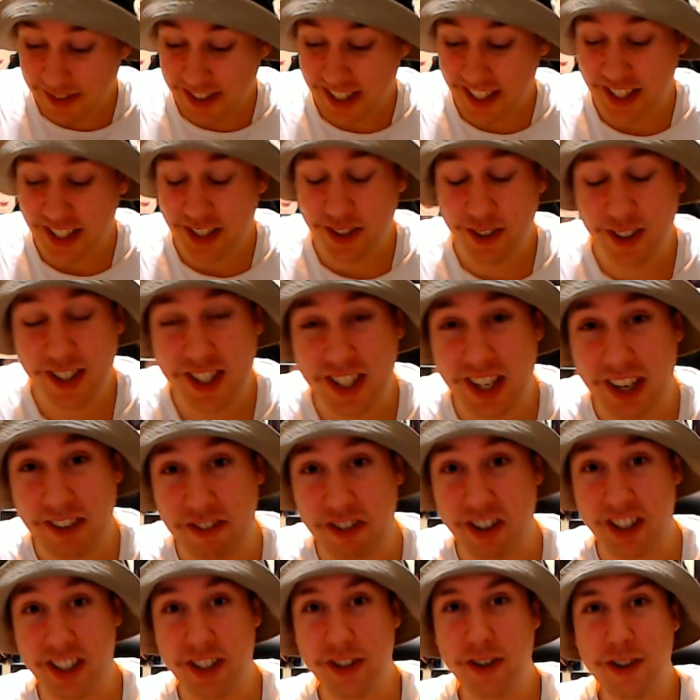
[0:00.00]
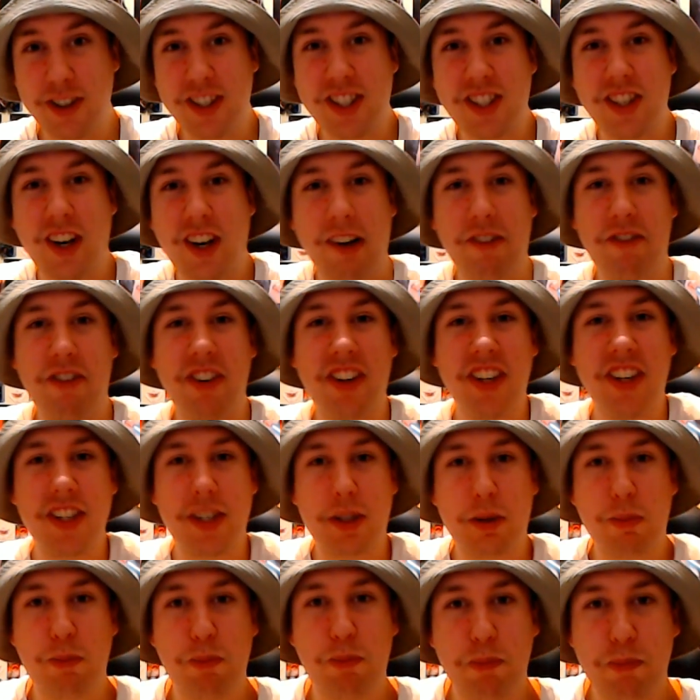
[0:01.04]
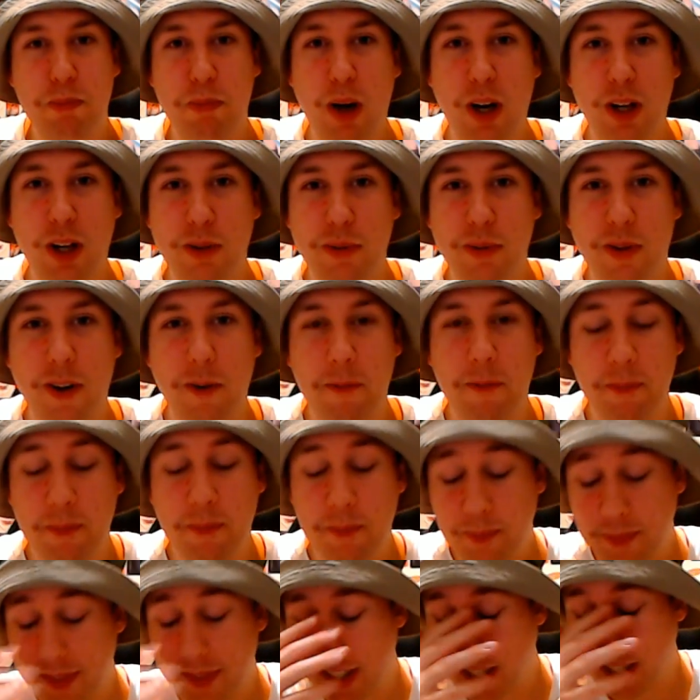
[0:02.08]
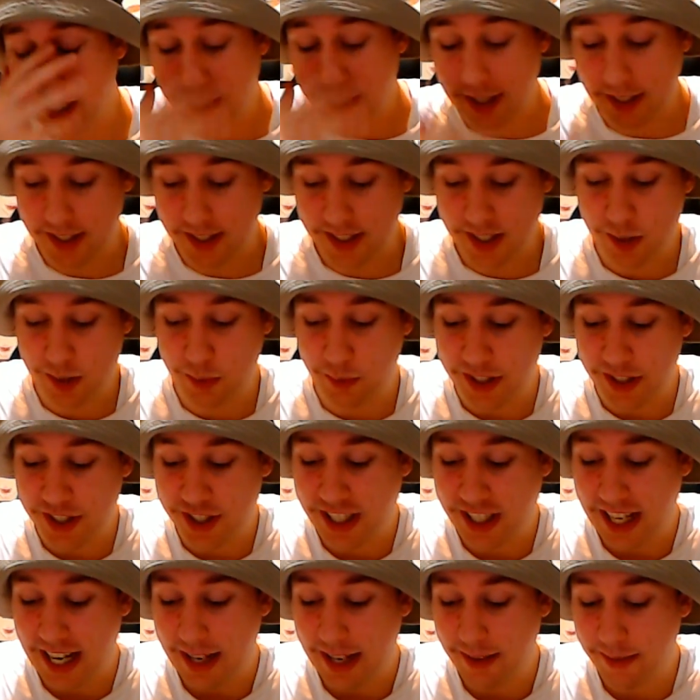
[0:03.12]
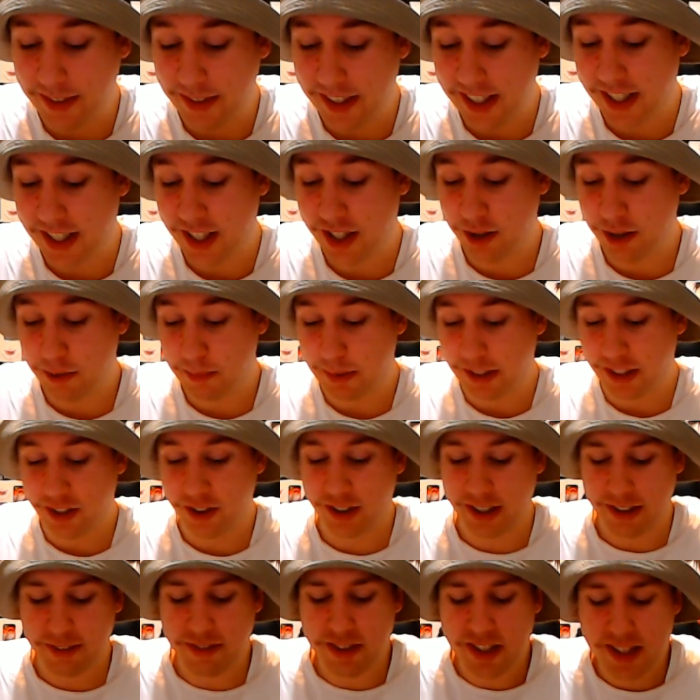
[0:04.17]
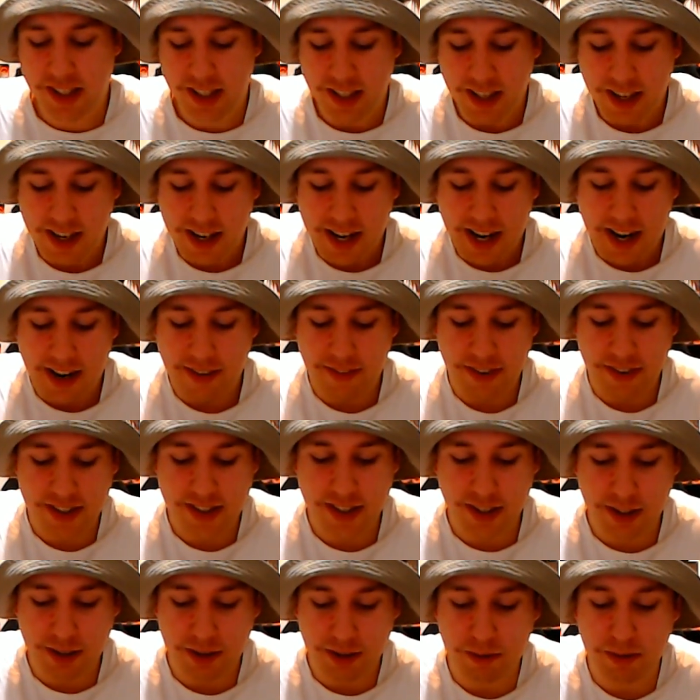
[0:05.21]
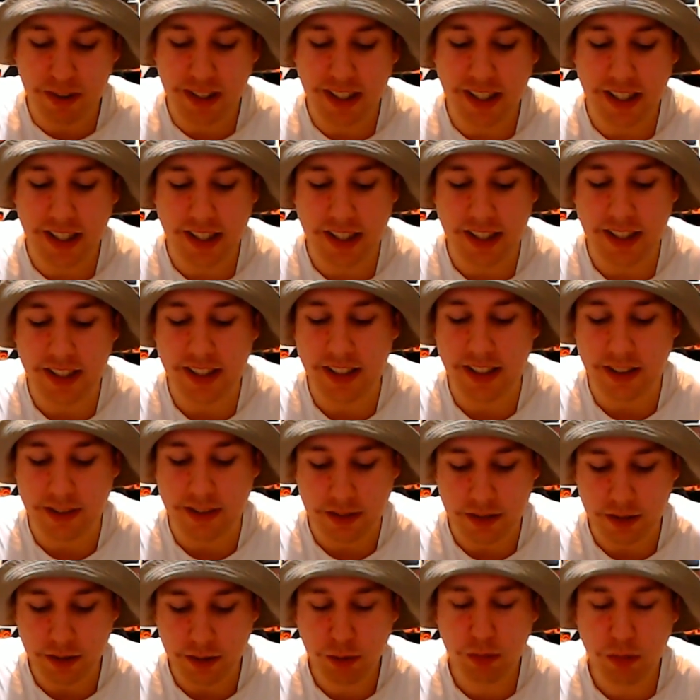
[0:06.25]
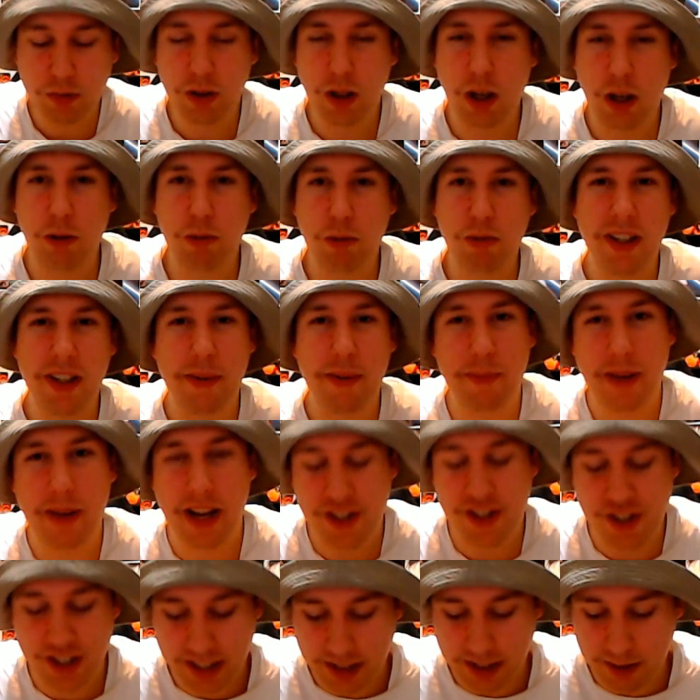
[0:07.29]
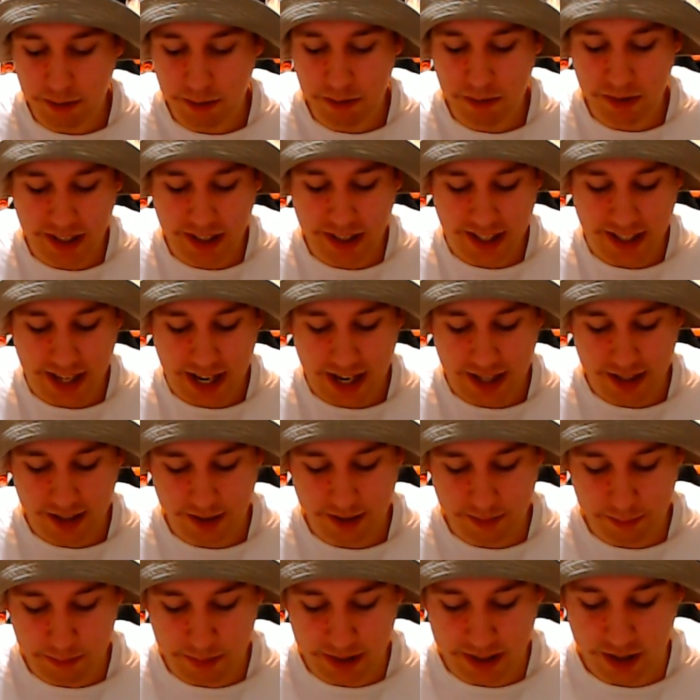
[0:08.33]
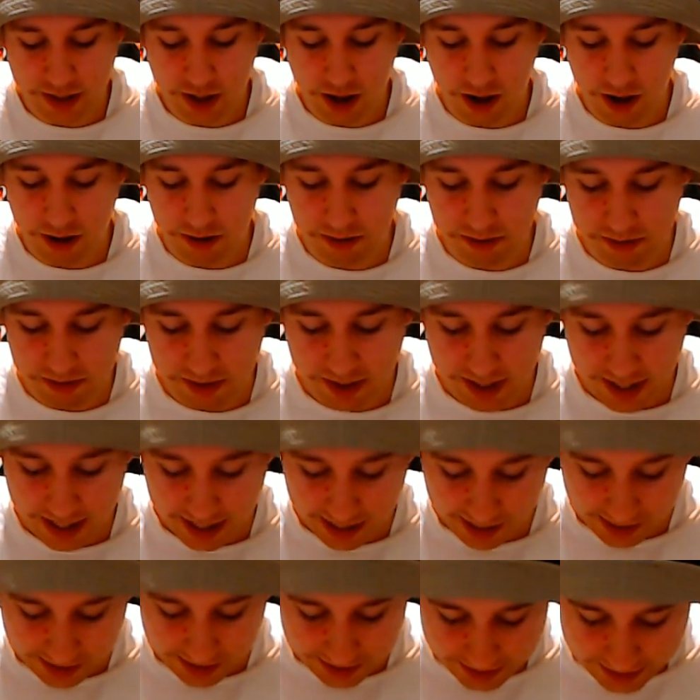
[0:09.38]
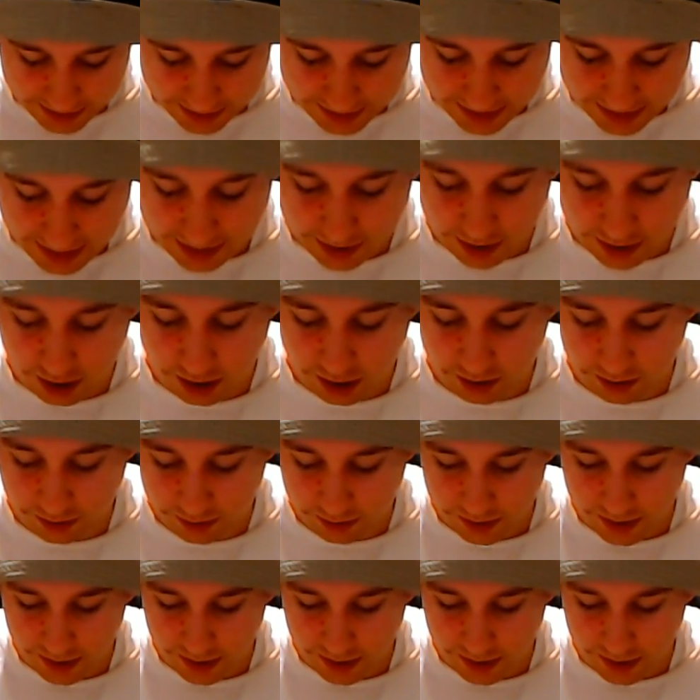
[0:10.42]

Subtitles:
are you excited for? Are you excited for this Pokemon Switch game? This should be good. If it's a reimagining, a reenactment of Yellow,